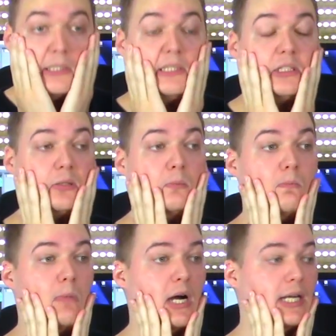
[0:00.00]
and it's
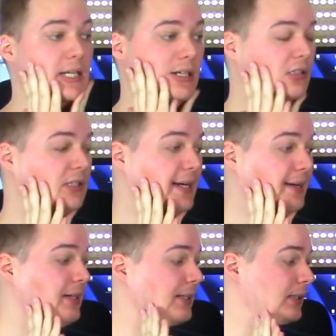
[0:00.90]
muggy
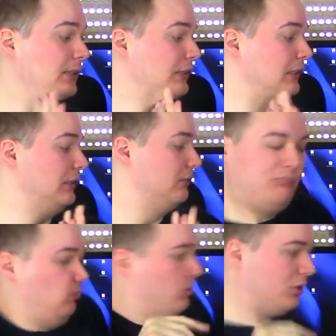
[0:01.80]
today.
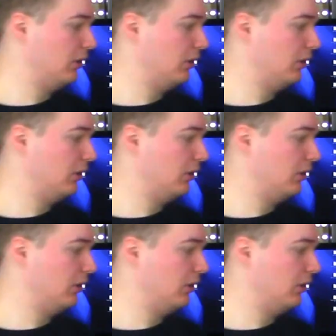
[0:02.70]
Blue.